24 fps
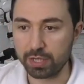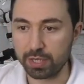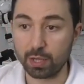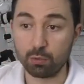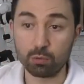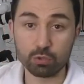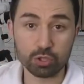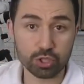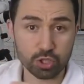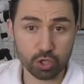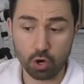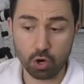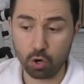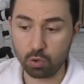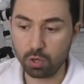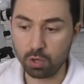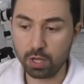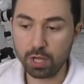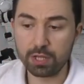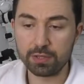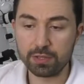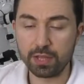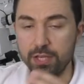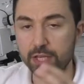I will show
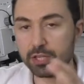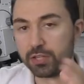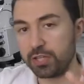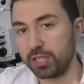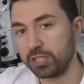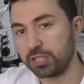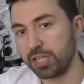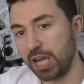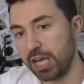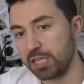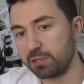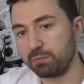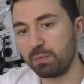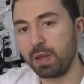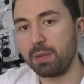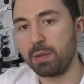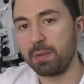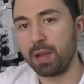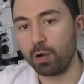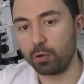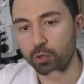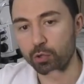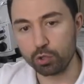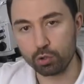that in this case, maybe
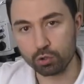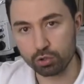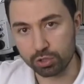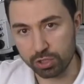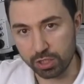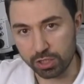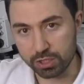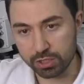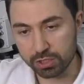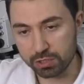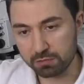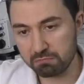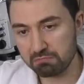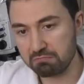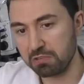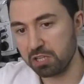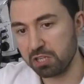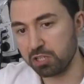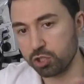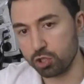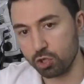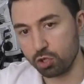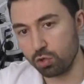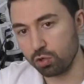I'll use this.
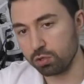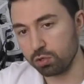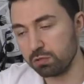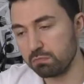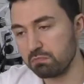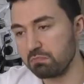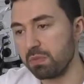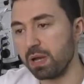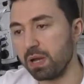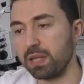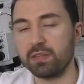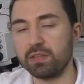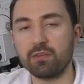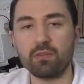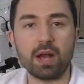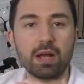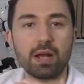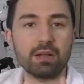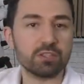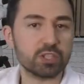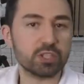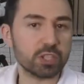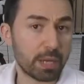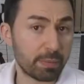It's good, but there
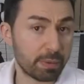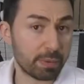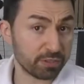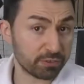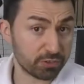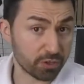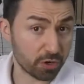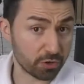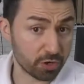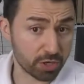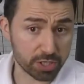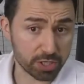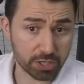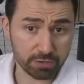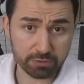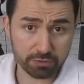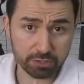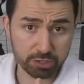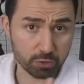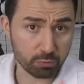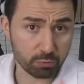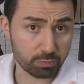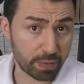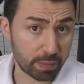are some alternatives.
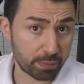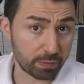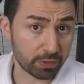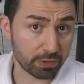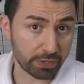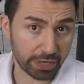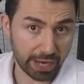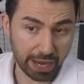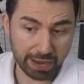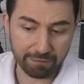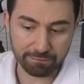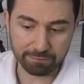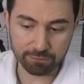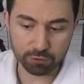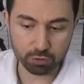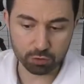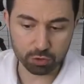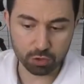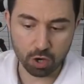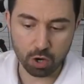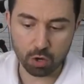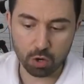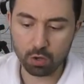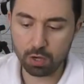So people have to
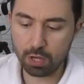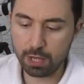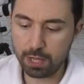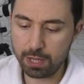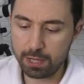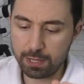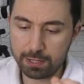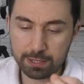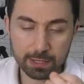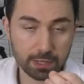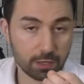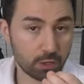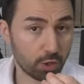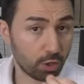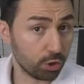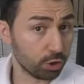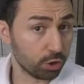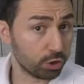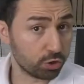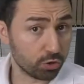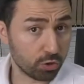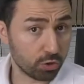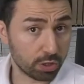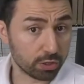know
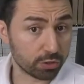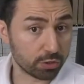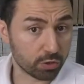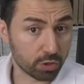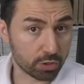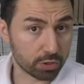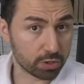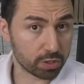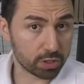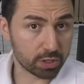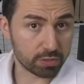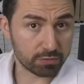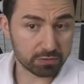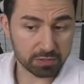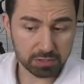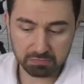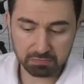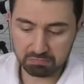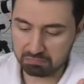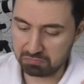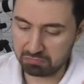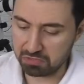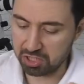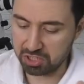also alternatives.
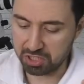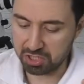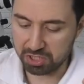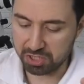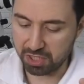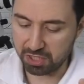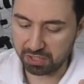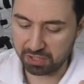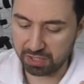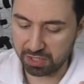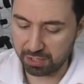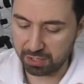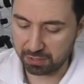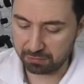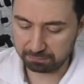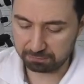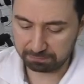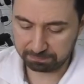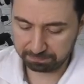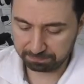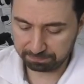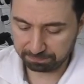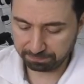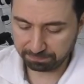This is the thing.
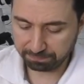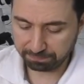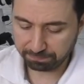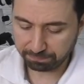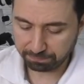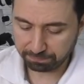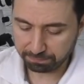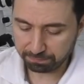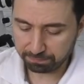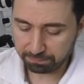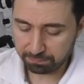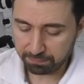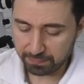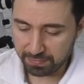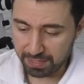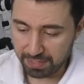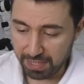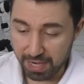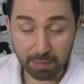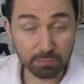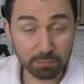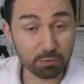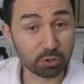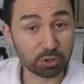
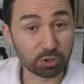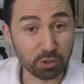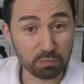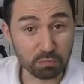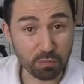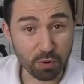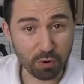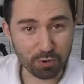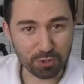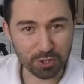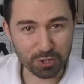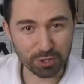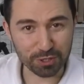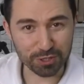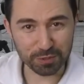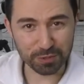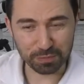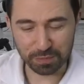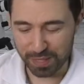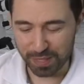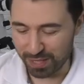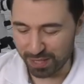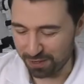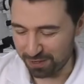I'm not commercial
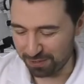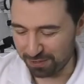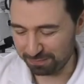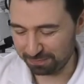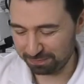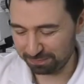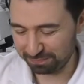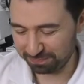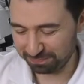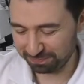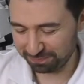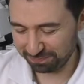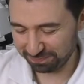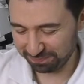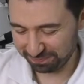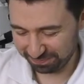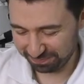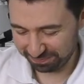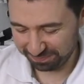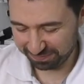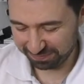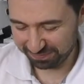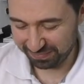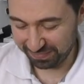speaker.
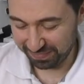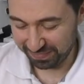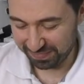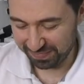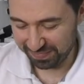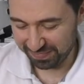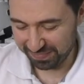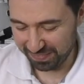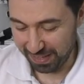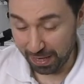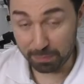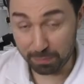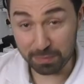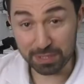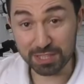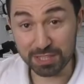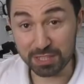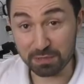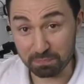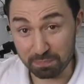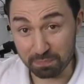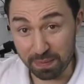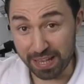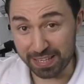I'm
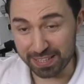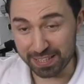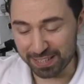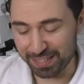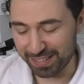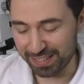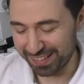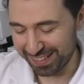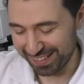independent.